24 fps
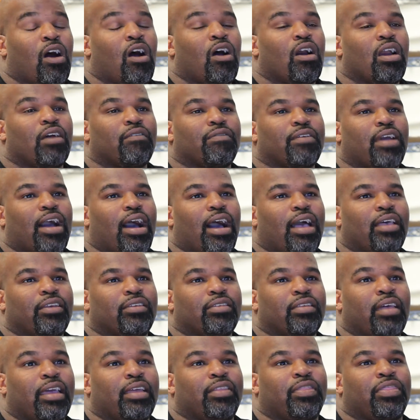RF
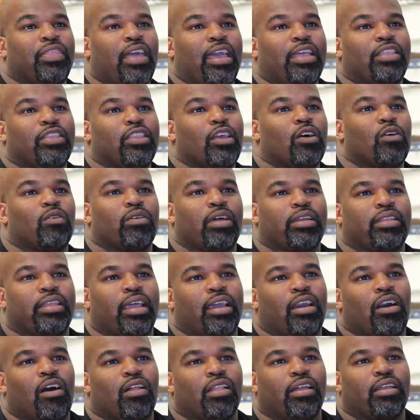guys, like they know, like they
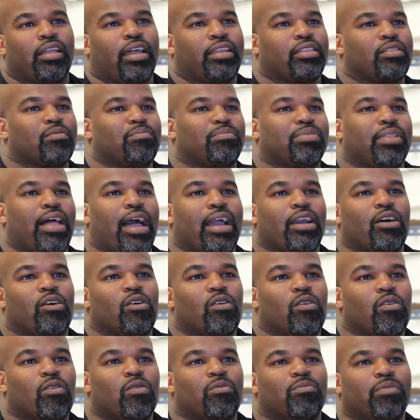call it like the black
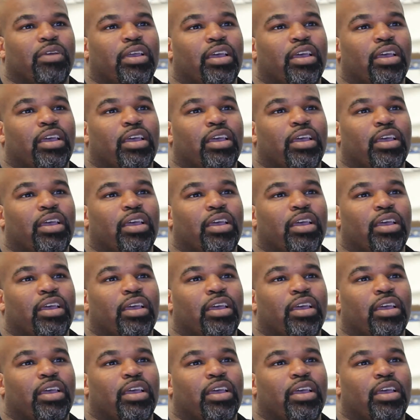hole